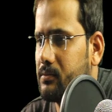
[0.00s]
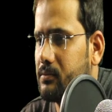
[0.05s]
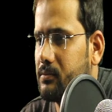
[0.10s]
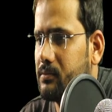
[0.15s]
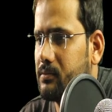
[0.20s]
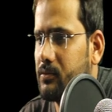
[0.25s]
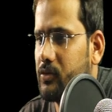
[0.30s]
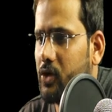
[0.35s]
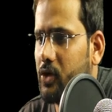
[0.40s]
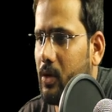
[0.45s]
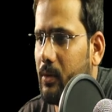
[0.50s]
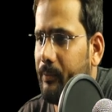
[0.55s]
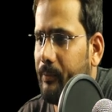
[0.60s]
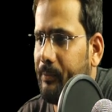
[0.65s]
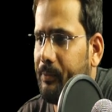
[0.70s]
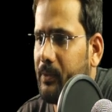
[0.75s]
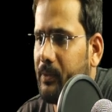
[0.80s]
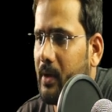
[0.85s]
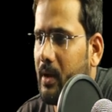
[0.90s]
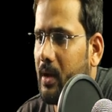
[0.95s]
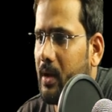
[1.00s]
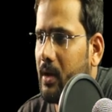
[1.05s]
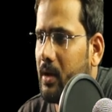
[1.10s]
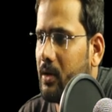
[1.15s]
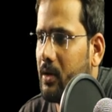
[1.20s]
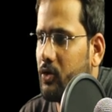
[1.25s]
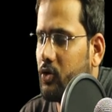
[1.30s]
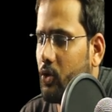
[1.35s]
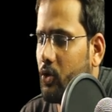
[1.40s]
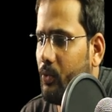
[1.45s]
So
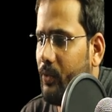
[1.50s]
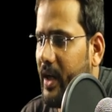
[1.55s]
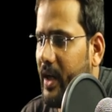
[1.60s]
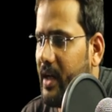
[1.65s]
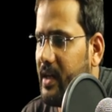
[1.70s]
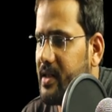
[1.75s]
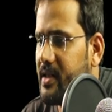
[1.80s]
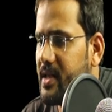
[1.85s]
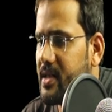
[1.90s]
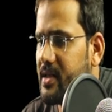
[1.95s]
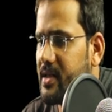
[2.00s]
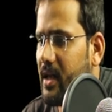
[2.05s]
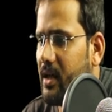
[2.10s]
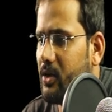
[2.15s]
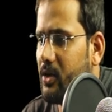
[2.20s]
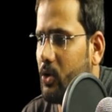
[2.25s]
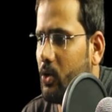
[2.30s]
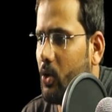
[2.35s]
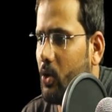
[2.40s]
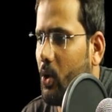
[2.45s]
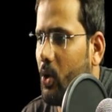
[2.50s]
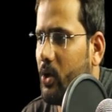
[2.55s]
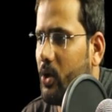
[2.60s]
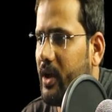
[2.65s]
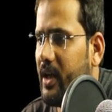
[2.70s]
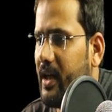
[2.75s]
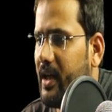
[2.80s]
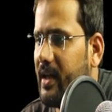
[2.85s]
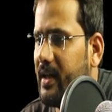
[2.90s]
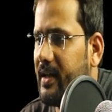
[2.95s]
very interesting to note
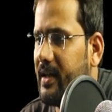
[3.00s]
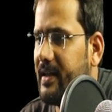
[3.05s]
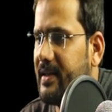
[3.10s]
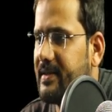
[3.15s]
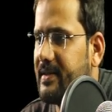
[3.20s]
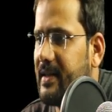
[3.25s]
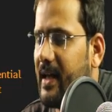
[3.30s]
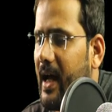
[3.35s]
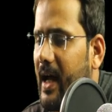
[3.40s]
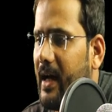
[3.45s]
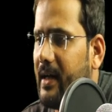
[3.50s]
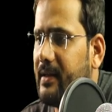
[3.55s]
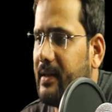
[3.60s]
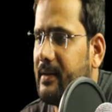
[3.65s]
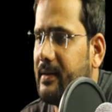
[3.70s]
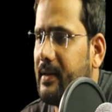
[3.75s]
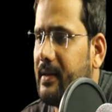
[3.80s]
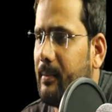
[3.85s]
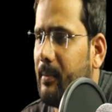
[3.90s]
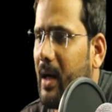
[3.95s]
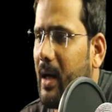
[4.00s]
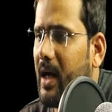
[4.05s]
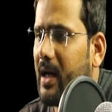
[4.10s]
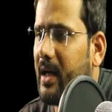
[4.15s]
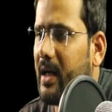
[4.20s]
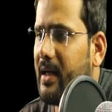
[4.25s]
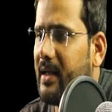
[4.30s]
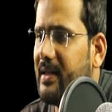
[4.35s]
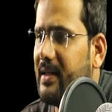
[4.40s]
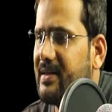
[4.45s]
here is that the market
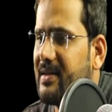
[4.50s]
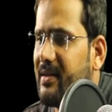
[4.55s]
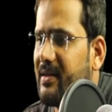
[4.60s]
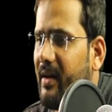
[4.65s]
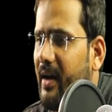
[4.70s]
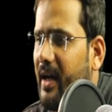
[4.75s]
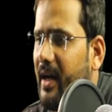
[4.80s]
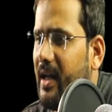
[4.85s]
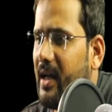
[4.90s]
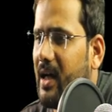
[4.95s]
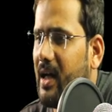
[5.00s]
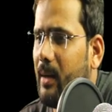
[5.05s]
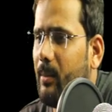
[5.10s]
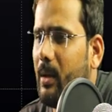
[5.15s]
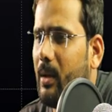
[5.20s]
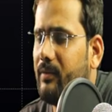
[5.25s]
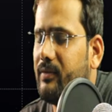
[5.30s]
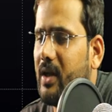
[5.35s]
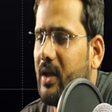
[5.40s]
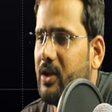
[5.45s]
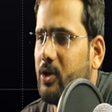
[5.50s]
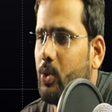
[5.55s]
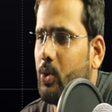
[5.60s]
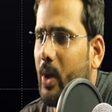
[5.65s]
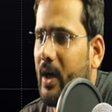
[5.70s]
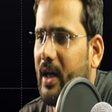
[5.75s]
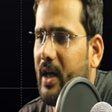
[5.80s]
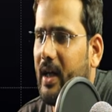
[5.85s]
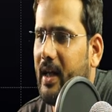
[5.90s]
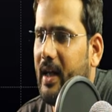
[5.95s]
is trading above the
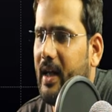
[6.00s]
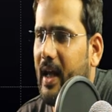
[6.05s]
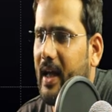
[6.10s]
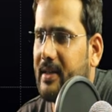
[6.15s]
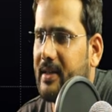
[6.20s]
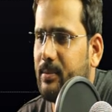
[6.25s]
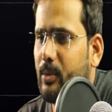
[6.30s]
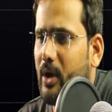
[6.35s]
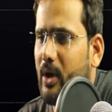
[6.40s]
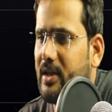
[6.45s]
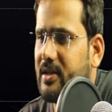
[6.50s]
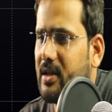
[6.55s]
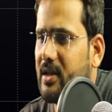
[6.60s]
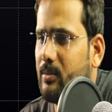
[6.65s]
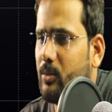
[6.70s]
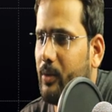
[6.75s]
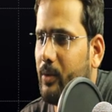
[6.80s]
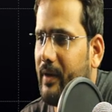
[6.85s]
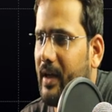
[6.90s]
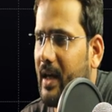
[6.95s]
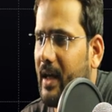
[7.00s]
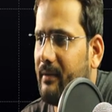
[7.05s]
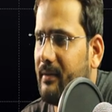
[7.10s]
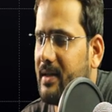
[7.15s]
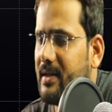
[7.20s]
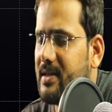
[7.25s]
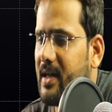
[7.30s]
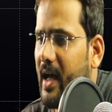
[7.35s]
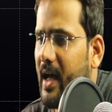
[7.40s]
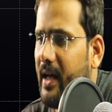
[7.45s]
200-day exponential moving average
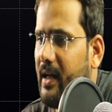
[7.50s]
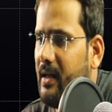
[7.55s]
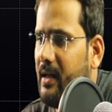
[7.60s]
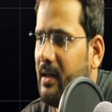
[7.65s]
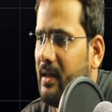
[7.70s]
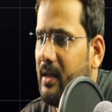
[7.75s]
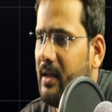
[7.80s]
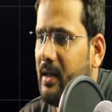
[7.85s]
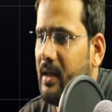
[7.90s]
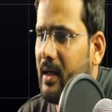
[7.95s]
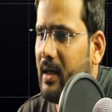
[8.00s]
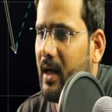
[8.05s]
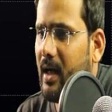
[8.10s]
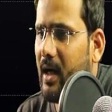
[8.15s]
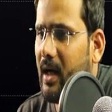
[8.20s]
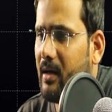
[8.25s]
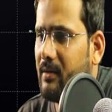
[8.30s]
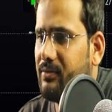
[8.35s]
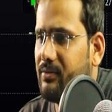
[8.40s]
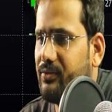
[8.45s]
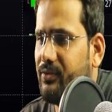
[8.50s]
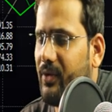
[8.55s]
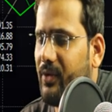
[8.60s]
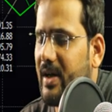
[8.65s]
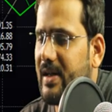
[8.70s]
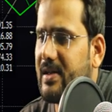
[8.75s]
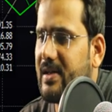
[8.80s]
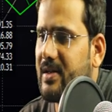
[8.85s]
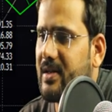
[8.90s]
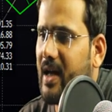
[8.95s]
line. First
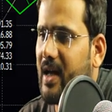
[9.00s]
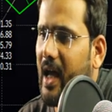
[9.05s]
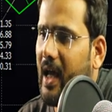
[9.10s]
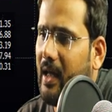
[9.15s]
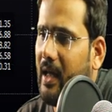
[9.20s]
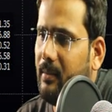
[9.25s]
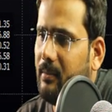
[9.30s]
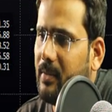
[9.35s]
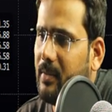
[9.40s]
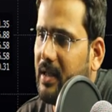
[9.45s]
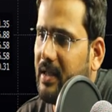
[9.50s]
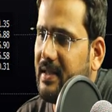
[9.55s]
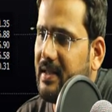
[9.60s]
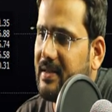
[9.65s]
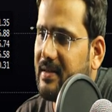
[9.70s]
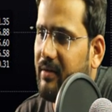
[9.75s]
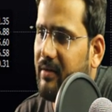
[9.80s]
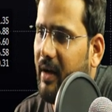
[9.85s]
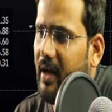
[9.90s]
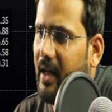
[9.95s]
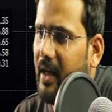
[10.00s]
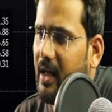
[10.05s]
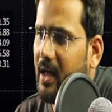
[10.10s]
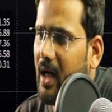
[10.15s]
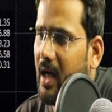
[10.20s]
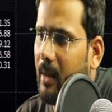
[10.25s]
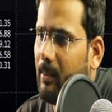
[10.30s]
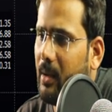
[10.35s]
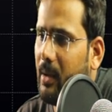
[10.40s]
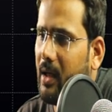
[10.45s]
time it is trading
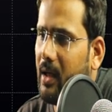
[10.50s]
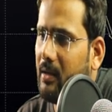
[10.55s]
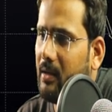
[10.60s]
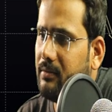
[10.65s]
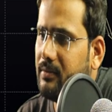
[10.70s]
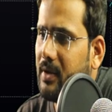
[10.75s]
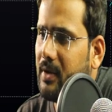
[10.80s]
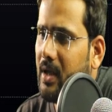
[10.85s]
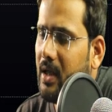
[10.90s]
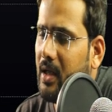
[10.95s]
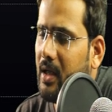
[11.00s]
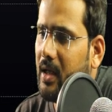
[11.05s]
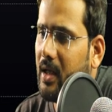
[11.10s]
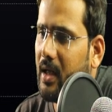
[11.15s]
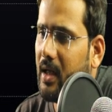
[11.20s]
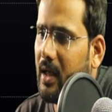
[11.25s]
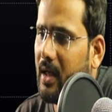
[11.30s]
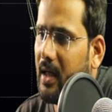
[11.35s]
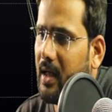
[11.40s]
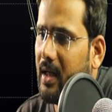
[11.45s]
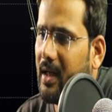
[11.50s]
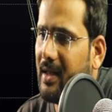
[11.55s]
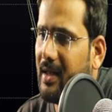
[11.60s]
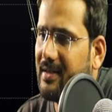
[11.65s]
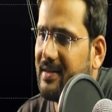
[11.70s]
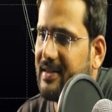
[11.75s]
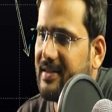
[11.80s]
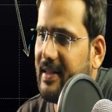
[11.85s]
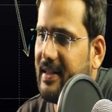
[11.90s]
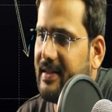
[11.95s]
above
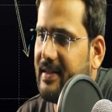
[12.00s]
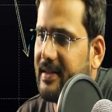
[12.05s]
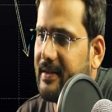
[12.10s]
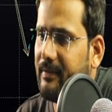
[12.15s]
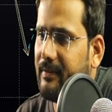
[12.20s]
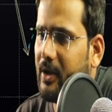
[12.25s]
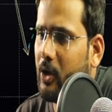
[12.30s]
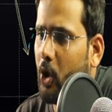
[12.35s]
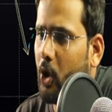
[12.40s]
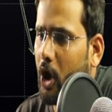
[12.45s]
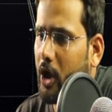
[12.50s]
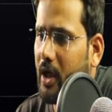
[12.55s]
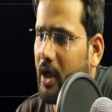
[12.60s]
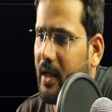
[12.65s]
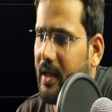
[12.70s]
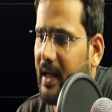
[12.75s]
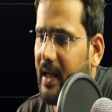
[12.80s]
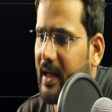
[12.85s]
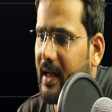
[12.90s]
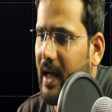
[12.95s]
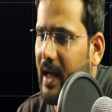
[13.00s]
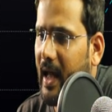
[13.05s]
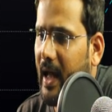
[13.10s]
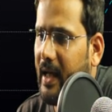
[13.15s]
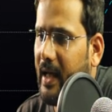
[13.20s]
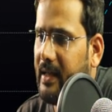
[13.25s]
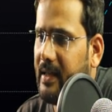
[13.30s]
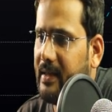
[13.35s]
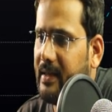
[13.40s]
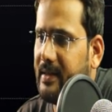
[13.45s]
since we got a decline
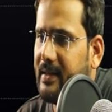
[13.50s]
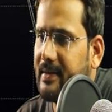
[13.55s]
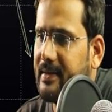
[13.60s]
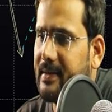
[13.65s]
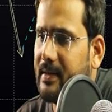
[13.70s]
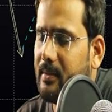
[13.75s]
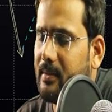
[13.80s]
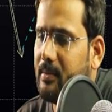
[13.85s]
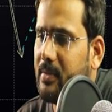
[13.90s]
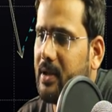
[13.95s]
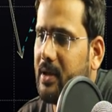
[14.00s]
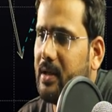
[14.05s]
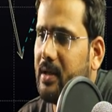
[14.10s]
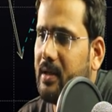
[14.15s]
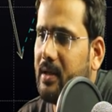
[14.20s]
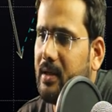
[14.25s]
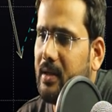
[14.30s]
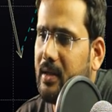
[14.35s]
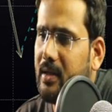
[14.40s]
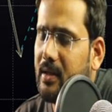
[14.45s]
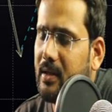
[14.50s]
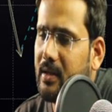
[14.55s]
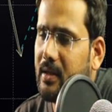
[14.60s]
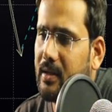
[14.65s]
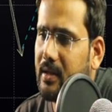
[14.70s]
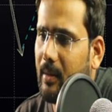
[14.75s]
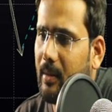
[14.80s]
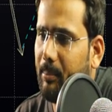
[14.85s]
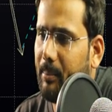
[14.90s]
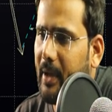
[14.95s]
in December, the
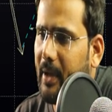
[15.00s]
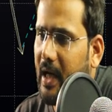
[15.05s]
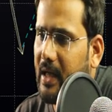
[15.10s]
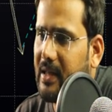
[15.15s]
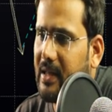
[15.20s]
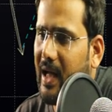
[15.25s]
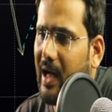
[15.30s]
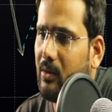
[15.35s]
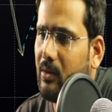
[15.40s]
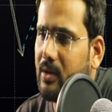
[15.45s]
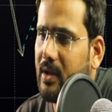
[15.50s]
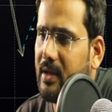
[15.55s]
breakdown in